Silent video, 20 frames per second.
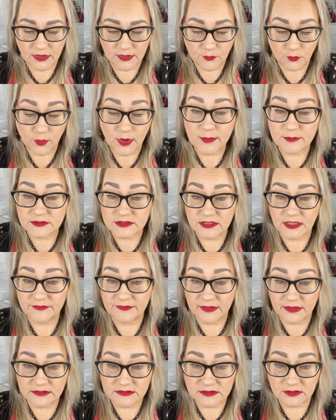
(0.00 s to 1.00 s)
website
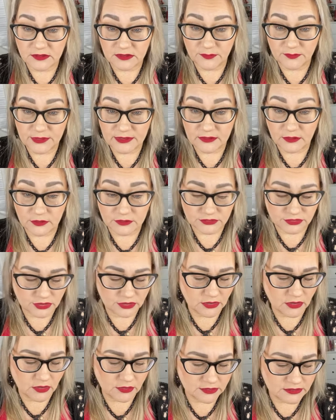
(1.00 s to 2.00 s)
that's going to be launching
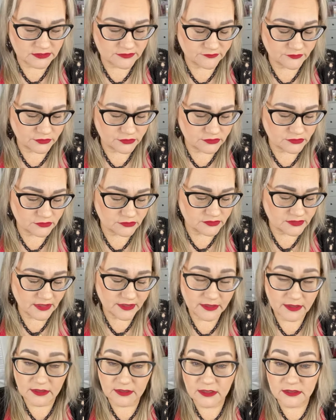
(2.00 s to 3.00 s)
August 1st or
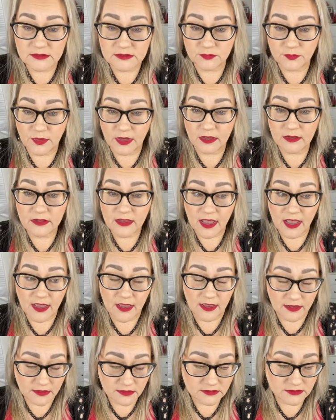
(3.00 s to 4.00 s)
2nd, as well
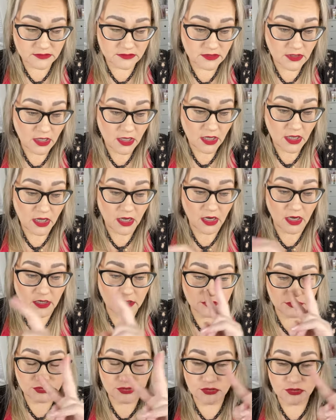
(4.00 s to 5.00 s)
as
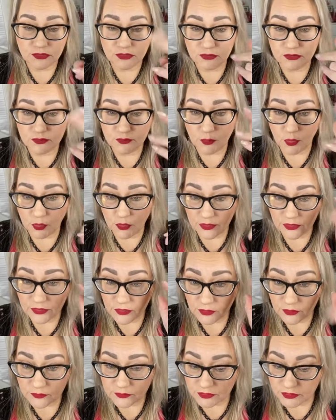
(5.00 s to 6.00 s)
two more
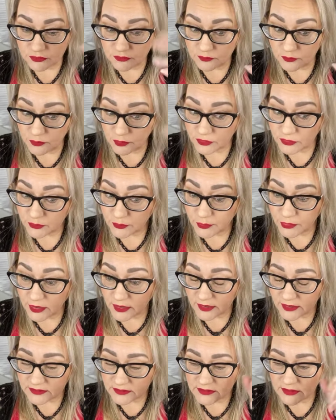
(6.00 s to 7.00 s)
new
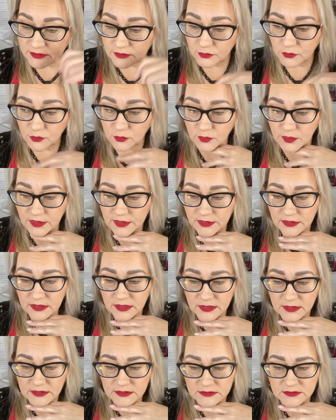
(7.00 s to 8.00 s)
products. I know one
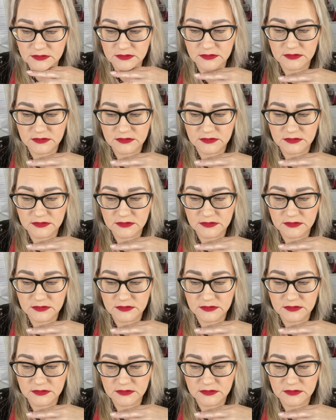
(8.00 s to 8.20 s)
is